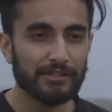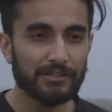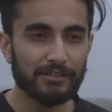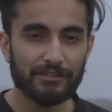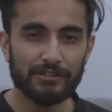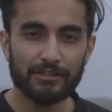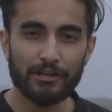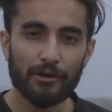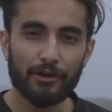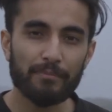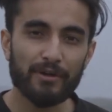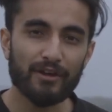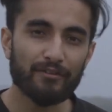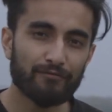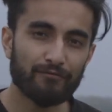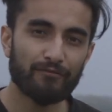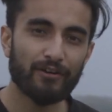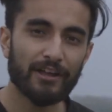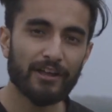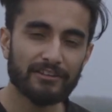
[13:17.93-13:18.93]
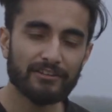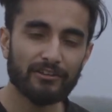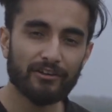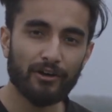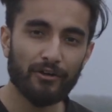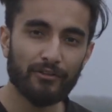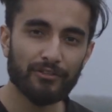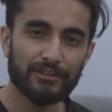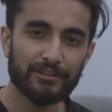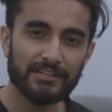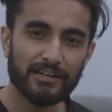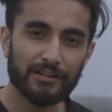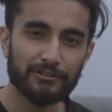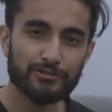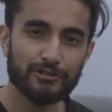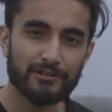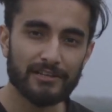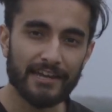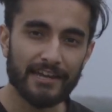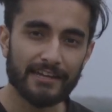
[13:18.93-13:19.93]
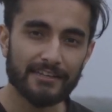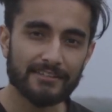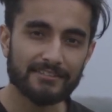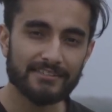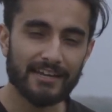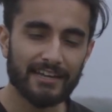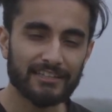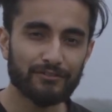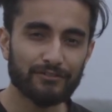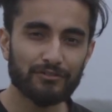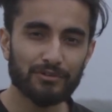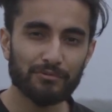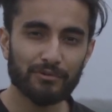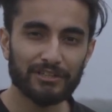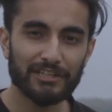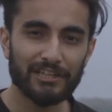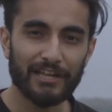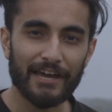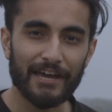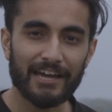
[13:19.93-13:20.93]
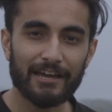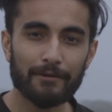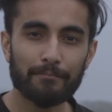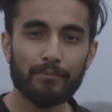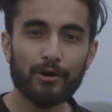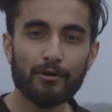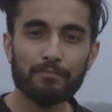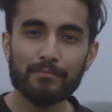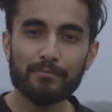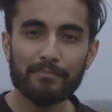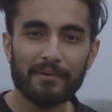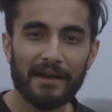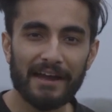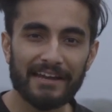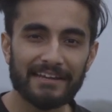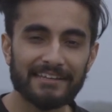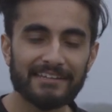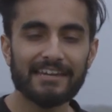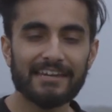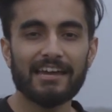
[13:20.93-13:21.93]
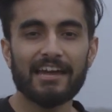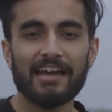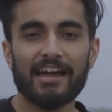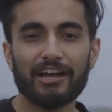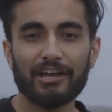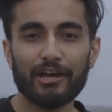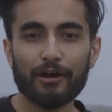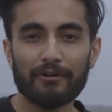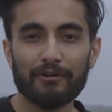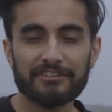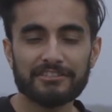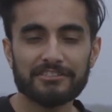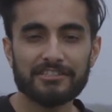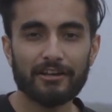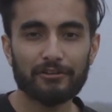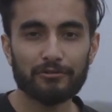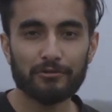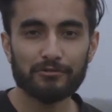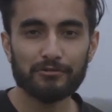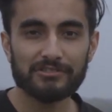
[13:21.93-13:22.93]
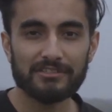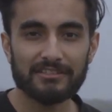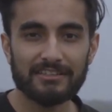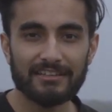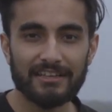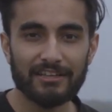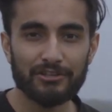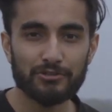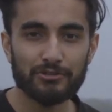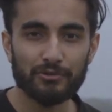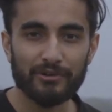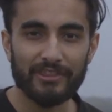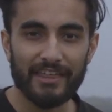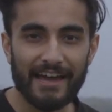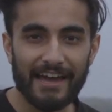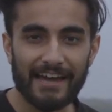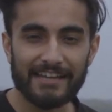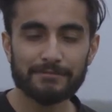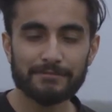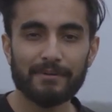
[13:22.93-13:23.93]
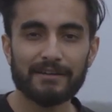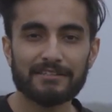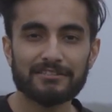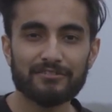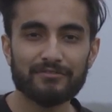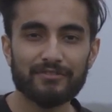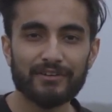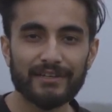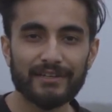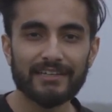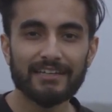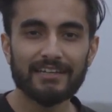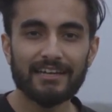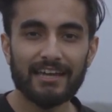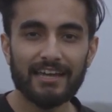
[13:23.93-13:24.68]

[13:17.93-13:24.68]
you know, a bit of fun on the country lanes, and if you want to like pop and bang and go under tunnels and enjoy that aspect of it,